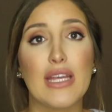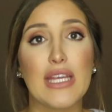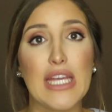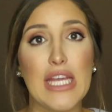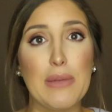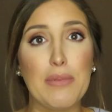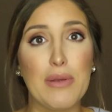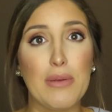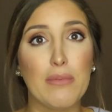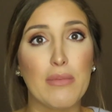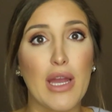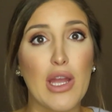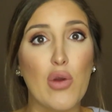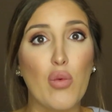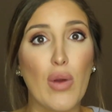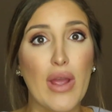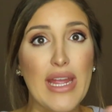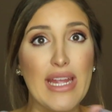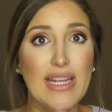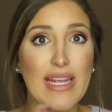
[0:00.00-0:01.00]
keeping my
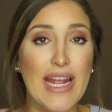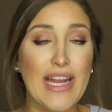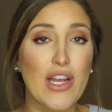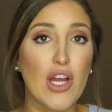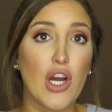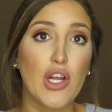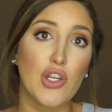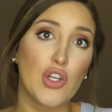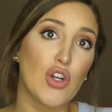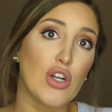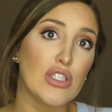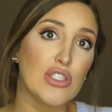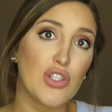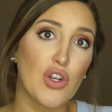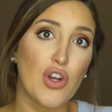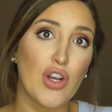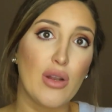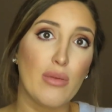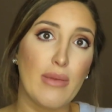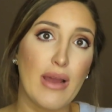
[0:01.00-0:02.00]
weight gain under a
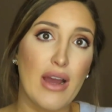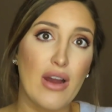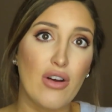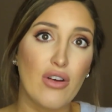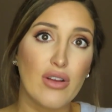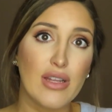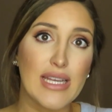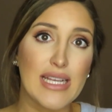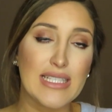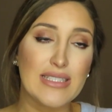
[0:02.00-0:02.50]
certain amount.